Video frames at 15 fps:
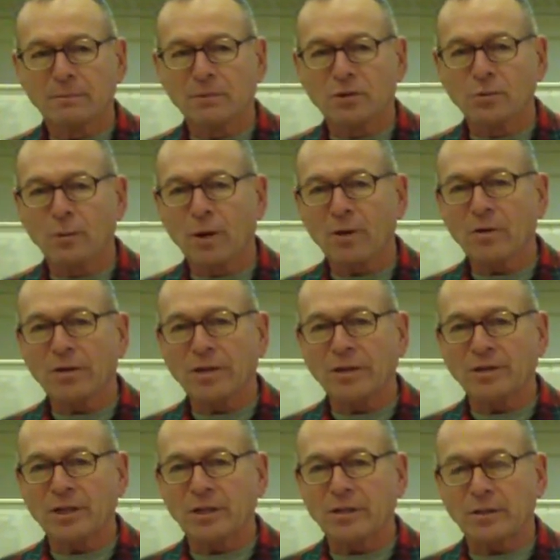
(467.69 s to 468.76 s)
small
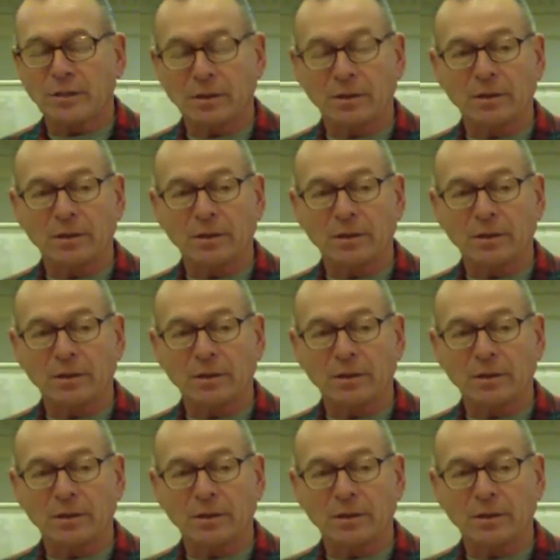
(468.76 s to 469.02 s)
organization,